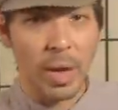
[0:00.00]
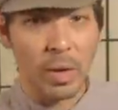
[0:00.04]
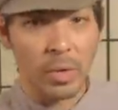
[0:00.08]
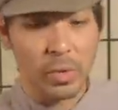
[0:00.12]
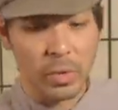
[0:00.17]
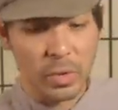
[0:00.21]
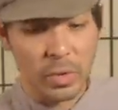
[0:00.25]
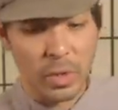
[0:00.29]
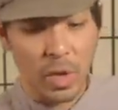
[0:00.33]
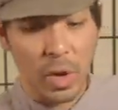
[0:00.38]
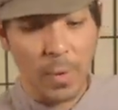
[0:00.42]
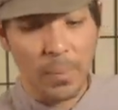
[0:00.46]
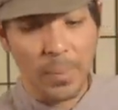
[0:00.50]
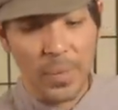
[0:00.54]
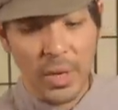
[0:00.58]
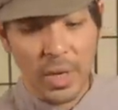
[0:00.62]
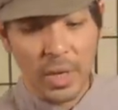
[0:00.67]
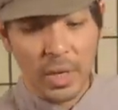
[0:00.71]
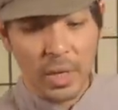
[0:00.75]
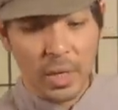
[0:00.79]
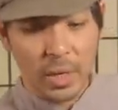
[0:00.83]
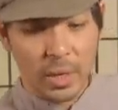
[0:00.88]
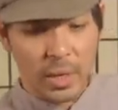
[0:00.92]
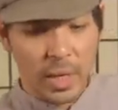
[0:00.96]
Mountain. So
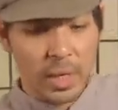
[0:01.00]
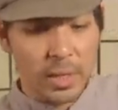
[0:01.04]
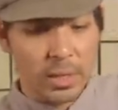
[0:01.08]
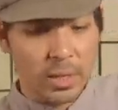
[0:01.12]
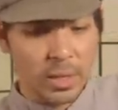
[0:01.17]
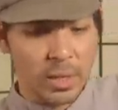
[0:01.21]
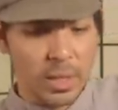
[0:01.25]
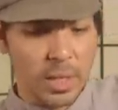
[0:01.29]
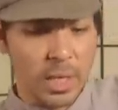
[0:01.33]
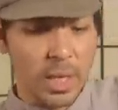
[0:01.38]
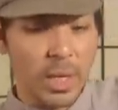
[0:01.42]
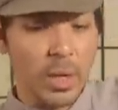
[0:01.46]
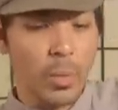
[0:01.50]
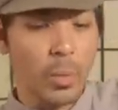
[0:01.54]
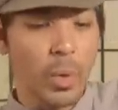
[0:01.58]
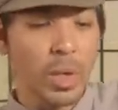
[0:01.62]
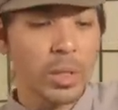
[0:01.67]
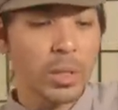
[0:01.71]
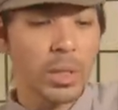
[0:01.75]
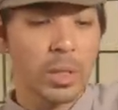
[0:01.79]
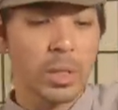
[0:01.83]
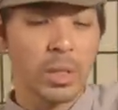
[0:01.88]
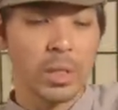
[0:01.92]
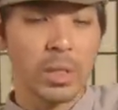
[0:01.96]
this tea
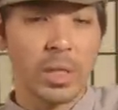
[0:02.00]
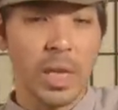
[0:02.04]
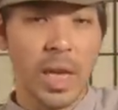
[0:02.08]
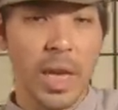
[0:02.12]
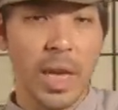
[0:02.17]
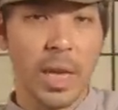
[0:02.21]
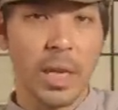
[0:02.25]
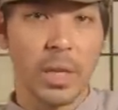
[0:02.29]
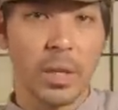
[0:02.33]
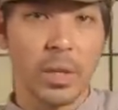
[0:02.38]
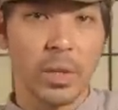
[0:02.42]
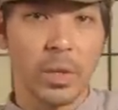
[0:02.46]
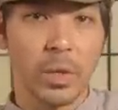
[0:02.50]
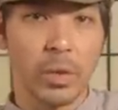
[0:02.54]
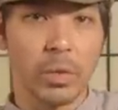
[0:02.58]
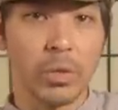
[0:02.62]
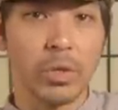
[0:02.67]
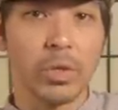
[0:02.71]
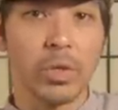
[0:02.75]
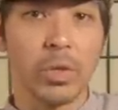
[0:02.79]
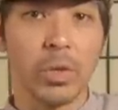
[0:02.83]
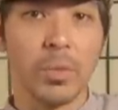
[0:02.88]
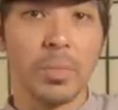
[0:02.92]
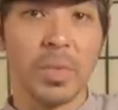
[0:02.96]
will contain
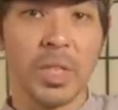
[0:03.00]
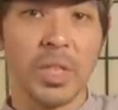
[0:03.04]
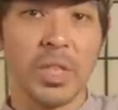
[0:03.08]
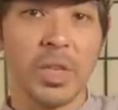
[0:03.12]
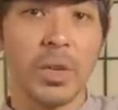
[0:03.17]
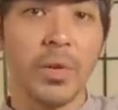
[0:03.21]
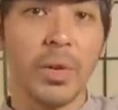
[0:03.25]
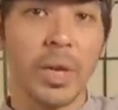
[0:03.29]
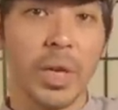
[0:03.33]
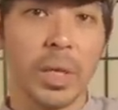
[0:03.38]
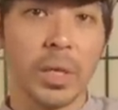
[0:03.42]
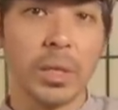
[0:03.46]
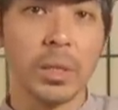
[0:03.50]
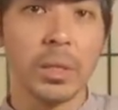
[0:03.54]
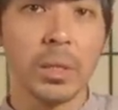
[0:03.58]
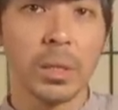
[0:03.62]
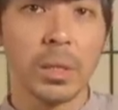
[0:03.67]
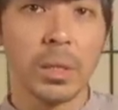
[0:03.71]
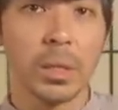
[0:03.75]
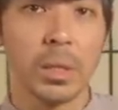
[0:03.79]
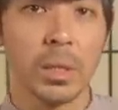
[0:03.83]
Gushu material.